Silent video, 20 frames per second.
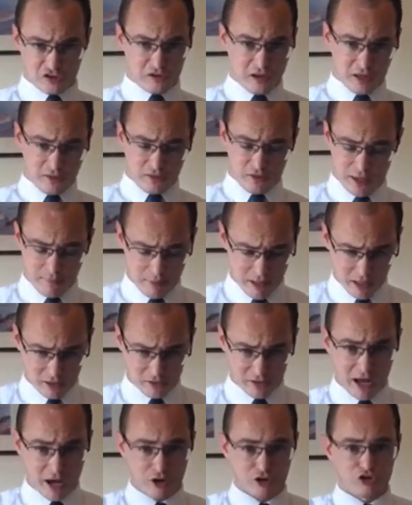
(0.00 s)
that they be
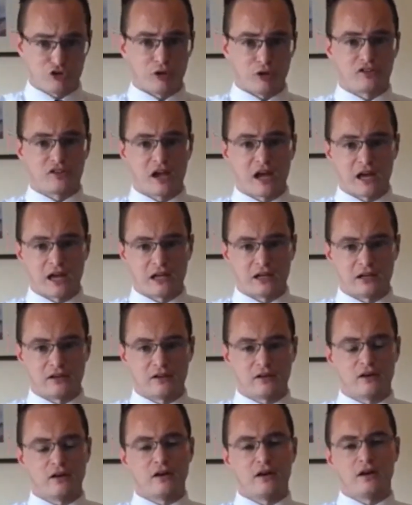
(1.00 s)
allowed to attend
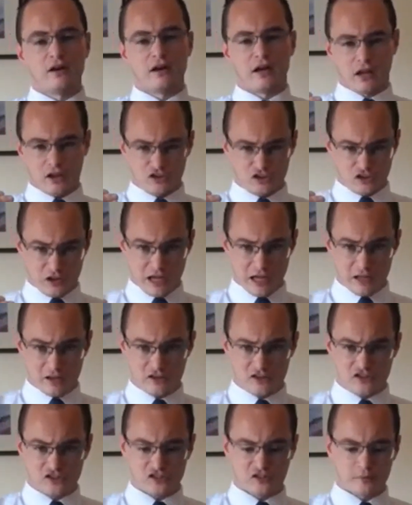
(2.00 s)
his
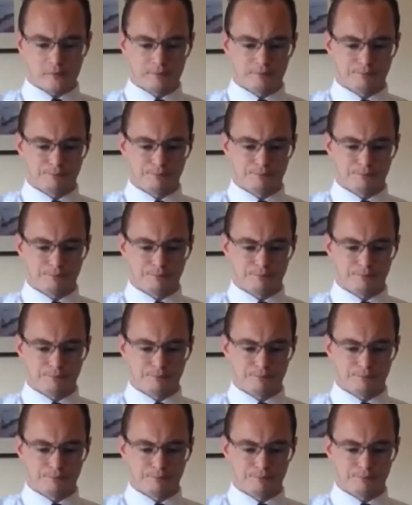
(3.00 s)
needs.